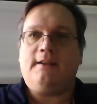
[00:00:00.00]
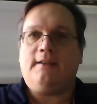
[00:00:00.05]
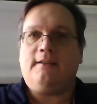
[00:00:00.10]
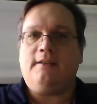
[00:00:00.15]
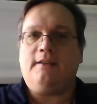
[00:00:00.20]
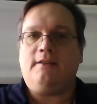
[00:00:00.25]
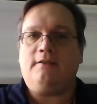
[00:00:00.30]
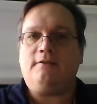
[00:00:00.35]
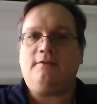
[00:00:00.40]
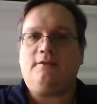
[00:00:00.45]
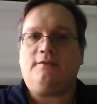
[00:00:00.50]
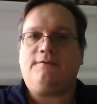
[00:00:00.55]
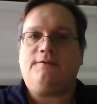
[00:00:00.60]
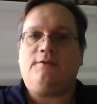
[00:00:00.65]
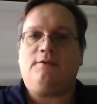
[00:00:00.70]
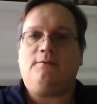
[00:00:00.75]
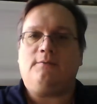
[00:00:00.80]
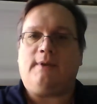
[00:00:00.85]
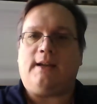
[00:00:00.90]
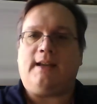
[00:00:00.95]

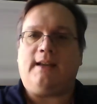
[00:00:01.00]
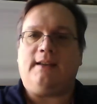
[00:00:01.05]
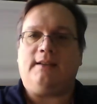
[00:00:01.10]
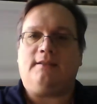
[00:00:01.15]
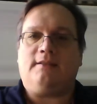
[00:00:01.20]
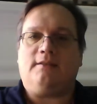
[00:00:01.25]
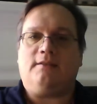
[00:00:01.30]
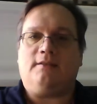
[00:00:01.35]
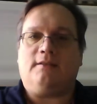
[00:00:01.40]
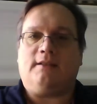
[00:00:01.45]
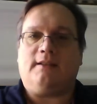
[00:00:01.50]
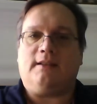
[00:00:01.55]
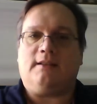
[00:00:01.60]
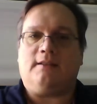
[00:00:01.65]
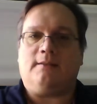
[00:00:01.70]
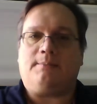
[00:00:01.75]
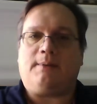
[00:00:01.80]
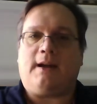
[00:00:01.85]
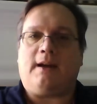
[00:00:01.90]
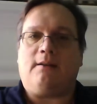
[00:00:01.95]
useful way to look at
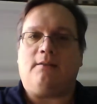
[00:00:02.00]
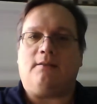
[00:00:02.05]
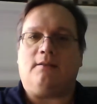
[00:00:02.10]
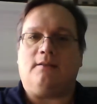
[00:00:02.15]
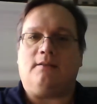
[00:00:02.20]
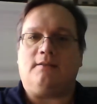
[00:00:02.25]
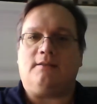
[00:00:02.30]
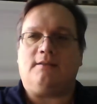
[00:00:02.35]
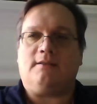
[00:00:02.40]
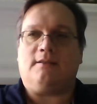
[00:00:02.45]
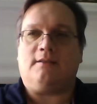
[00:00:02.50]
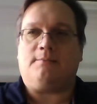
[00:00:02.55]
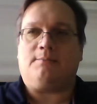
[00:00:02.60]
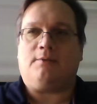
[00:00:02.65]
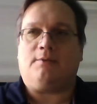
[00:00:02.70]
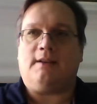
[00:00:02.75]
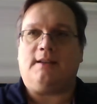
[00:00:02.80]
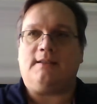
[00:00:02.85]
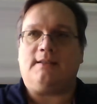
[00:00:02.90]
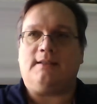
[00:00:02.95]
the powers of the
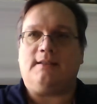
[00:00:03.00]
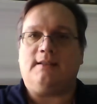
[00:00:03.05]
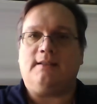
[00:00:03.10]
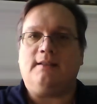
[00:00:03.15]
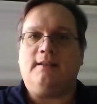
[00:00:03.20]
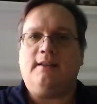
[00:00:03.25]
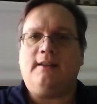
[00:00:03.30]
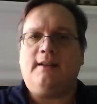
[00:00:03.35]
president,